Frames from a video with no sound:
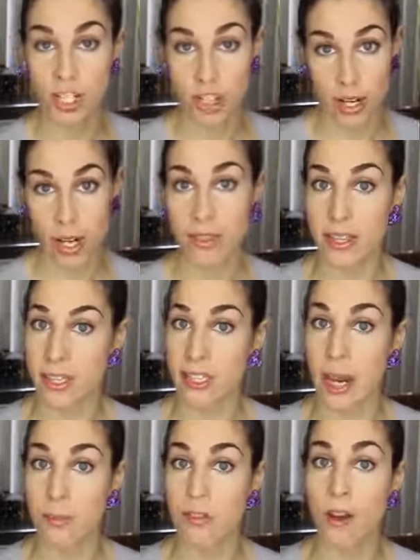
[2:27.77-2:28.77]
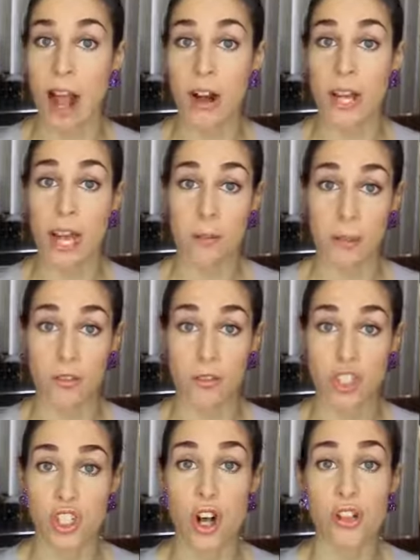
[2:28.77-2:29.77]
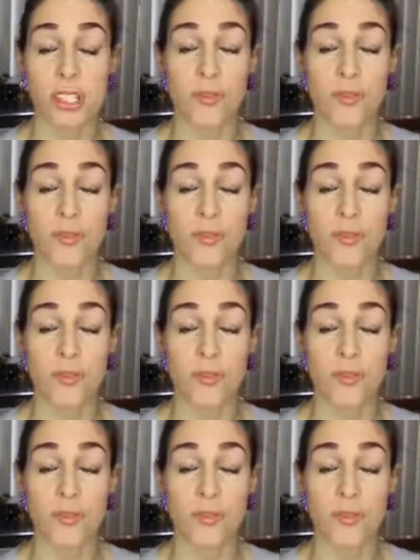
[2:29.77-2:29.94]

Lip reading: training this time around and my results.